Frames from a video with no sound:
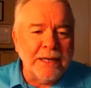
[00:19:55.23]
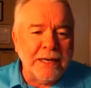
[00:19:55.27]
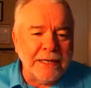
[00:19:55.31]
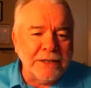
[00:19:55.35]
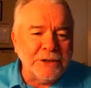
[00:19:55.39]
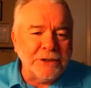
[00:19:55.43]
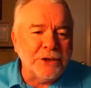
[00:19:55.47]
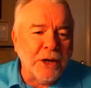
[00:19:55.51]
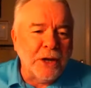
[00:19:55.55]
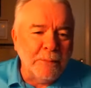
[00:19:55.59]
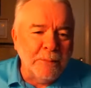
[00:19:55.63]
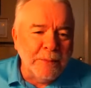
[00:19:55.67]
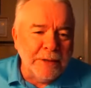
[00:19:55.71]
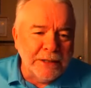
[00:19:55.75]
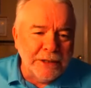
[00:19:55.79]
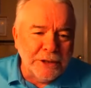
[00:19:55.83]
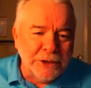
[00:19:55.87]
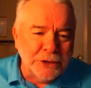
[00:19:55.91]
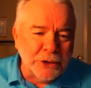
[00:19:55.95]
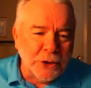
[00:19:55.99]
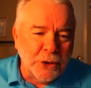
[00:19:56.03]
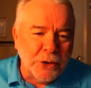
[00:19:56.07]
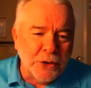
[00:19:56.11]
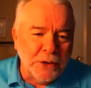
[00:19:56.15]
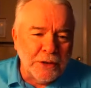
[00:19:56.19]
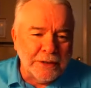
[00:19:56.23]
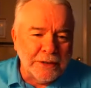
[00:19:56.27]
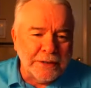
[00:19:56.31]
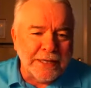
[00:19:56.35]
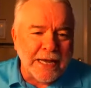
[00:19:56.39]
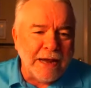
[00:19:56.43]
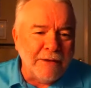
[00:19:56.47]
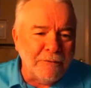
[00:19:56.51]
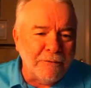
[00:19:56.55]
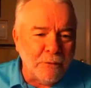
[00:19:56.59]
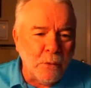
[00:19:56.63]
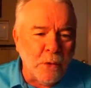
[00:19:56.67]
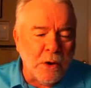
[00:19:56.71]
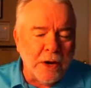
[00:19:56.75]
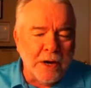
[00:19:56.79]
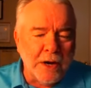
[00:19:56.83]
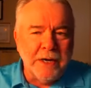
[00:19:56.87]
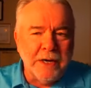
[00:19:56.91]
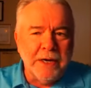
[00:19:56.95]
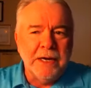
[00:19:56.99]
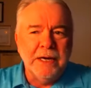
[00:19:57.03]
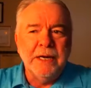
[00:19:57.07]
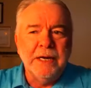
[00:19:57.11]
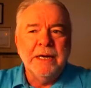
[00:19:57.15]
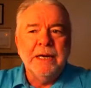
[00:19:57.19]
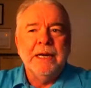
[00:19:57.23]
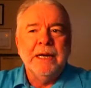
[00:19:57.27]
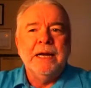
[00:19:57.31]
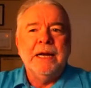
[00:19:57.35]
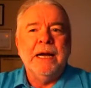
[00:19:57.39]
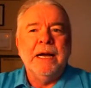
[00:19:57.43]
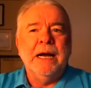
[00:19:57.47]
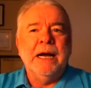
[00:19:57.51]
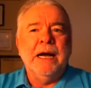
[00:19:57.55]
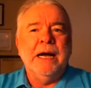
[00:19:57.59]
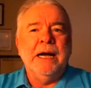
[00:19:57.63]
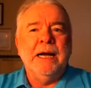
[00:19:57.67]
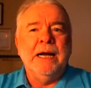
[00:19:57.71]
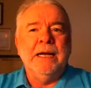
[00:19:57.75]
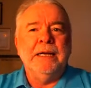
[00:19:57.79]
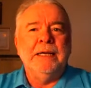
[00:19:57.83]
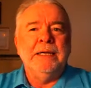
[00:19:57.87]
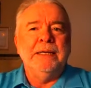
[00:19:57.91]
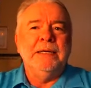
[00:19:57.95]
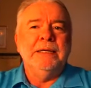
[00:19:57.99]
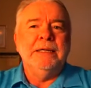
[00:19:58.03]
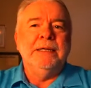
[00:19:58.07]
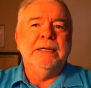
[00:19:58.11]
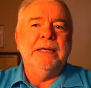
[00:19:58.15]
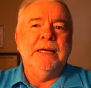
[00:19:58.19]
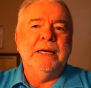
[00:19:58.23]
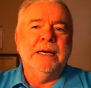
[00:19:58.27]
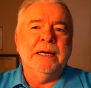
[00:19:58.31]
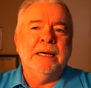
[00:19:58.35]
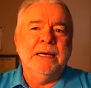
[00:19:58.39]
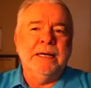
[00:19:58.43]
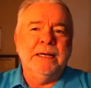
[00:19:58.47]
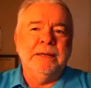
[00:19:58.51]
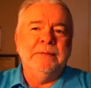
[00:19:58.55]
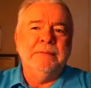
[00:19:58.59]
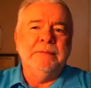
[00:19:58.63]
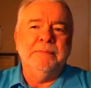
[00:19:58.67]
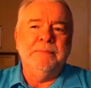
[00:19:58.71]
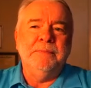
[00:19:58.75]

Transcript: I saw Billy Joel at the F1 uh, uh,